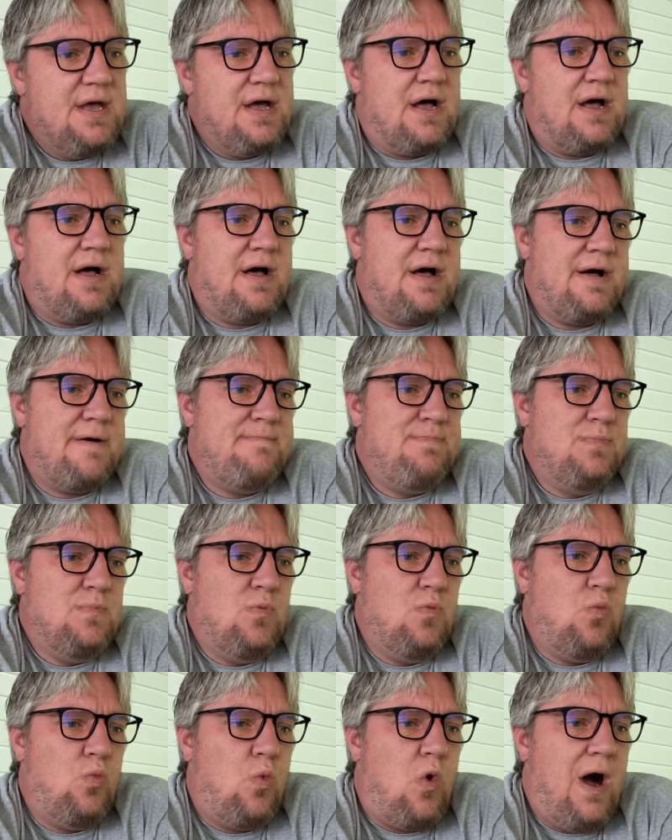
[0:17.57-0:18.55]

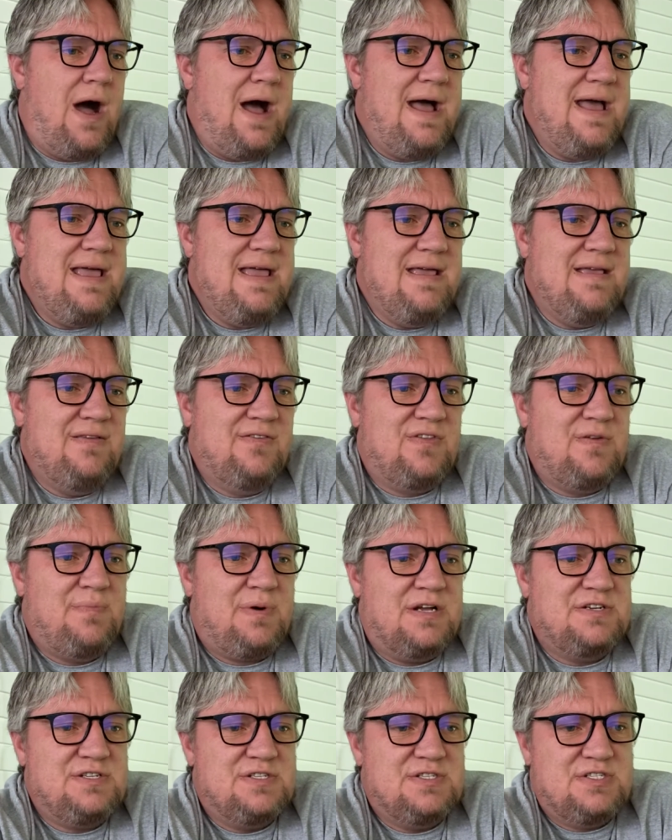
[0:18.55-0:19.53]
Why is the
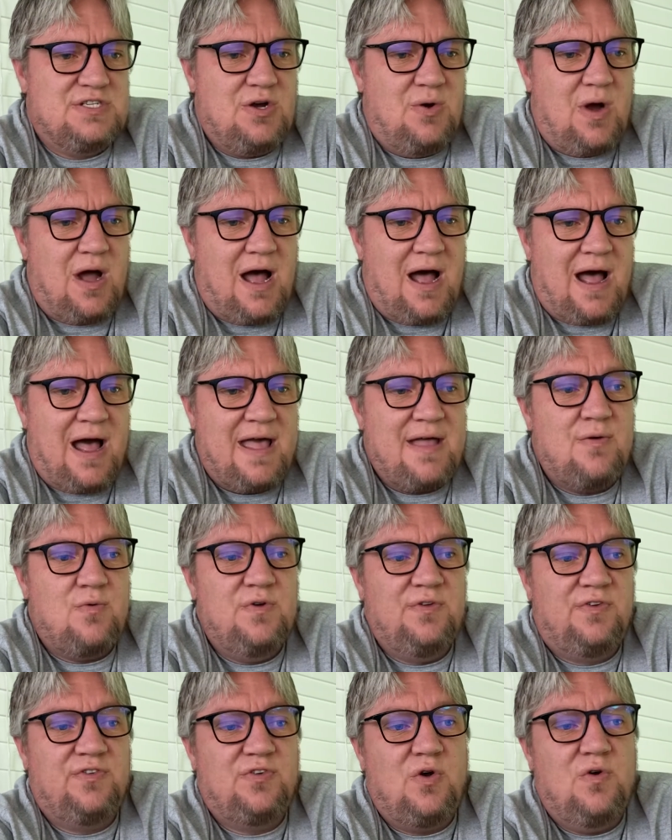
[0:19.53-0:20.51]
budget so high
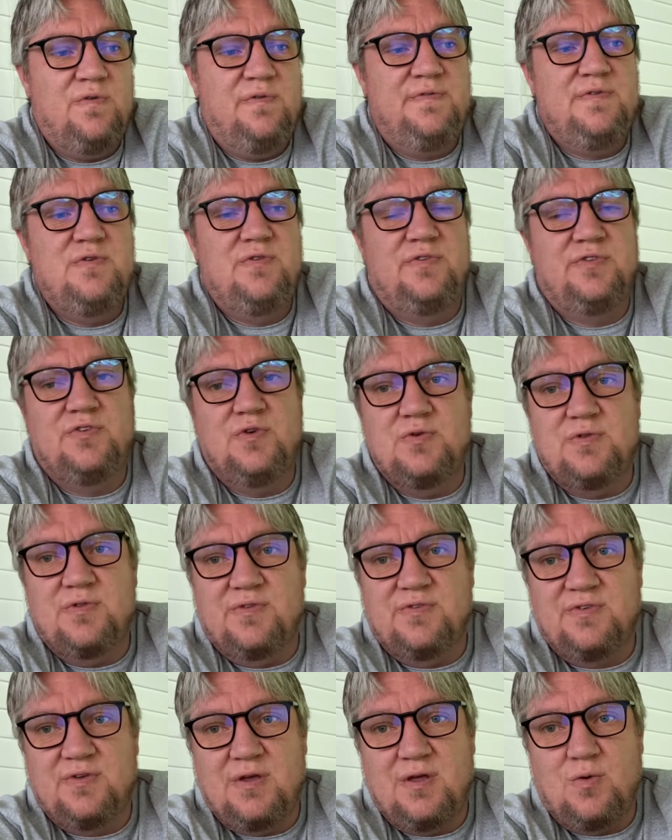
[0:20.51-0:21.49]
with so few
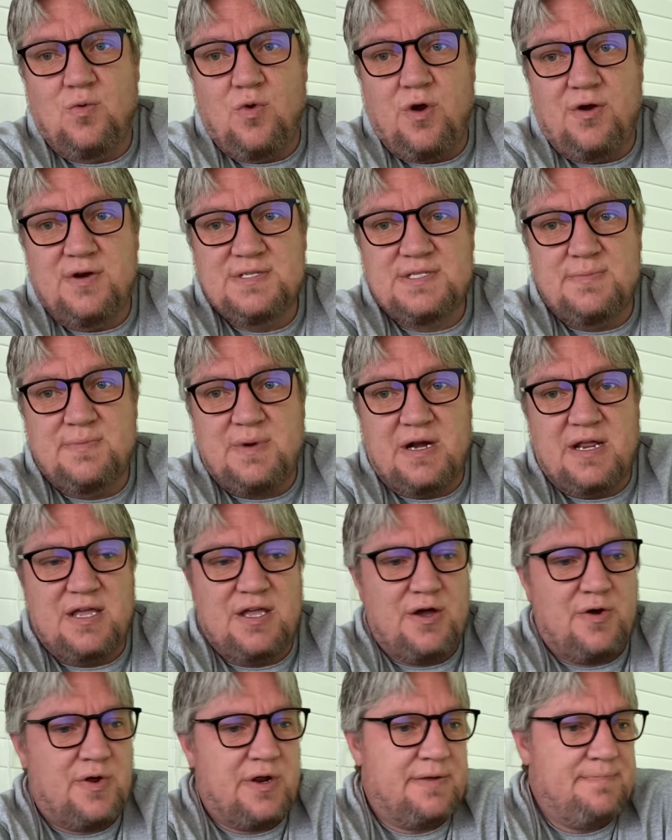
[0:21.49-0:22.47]
students, and where is the money
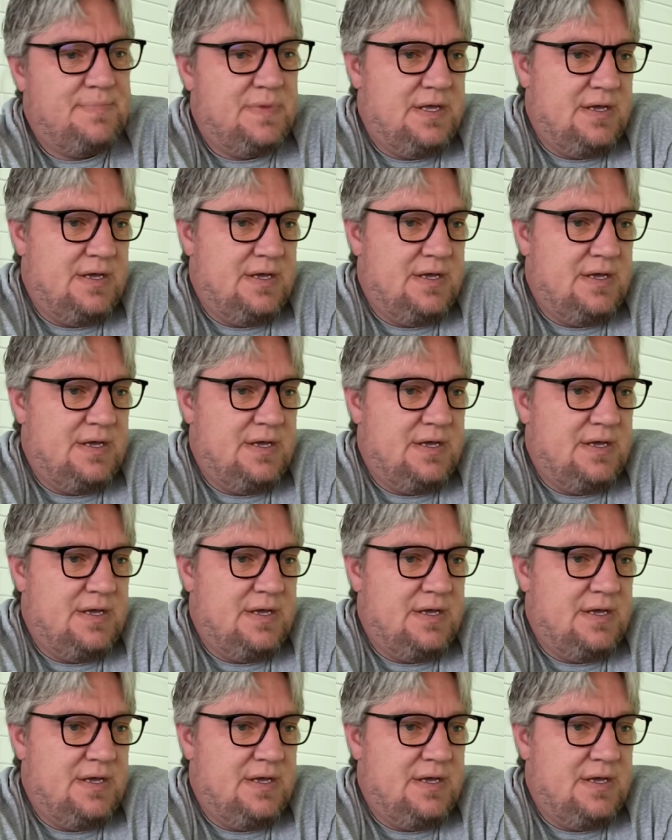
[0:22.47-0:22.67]
going?